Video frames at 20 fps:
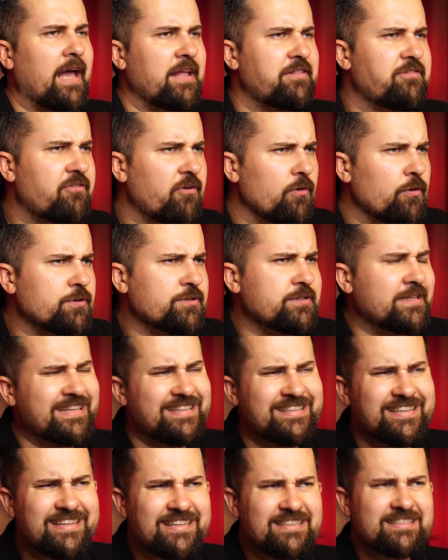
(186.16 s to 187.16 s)
At first,
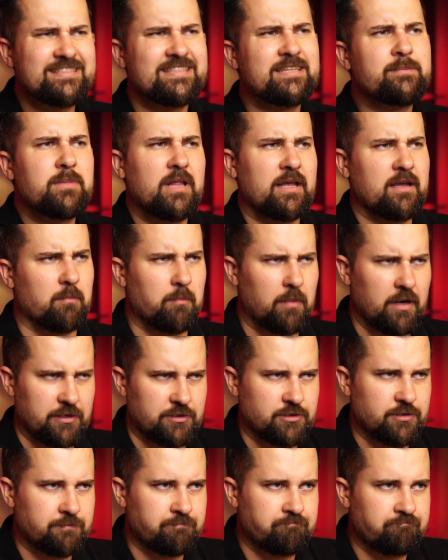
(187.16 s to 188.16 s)
it didn't seem like
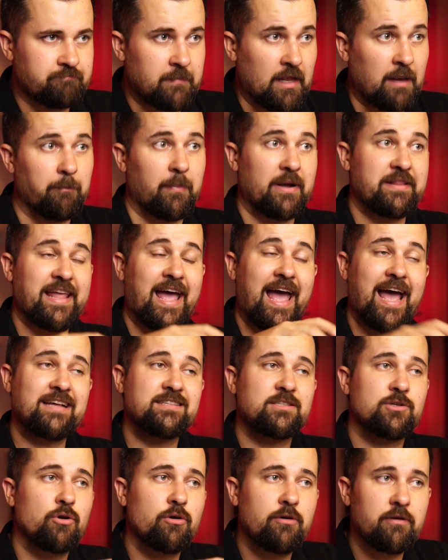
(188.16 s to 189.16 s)
much, but
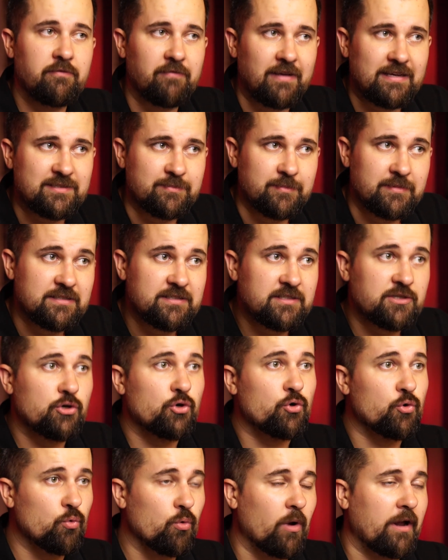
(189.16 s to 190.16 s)
as her investments
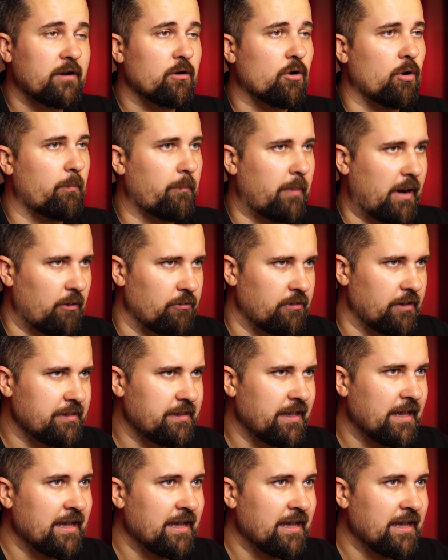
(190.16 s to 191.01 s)
grew and compounded,